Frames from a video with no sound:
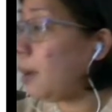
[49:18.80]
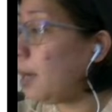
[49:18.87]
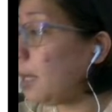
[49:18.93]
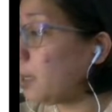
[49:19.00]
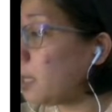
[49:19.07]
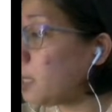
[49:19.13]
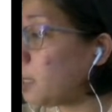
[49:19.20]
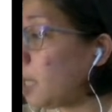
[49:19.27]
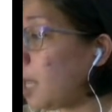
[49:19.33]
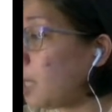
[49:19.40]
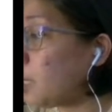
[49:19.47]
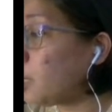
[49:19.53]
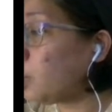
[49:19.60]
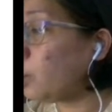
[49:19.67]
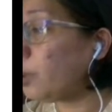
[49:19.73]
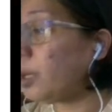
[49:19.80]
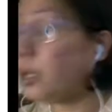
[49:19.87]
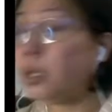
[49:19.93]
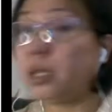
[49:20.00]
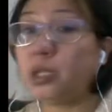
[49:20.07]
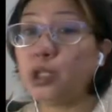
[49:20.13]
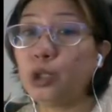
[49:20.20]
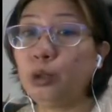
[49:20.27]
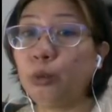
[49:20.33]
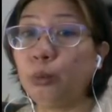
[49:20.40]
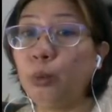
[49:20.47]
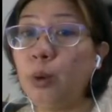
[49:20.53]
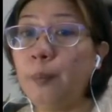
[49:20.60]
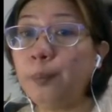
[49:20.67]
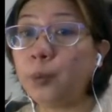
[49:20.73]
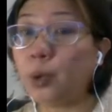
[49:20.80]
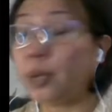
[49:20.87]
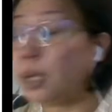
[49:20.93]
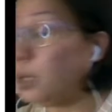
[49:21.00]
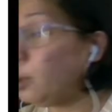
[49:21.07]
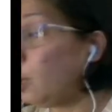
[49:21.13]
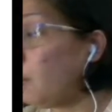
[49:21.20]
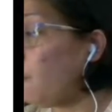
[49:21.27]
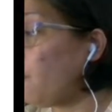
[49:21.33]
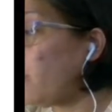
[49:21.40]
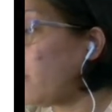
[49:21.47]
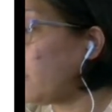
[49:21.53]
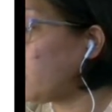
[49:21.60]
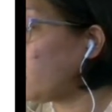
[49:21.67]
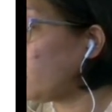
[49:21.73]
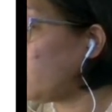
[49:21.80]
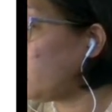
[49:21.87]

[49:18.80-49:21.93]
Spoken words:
let us XOR this 2. Okay, so if we XOR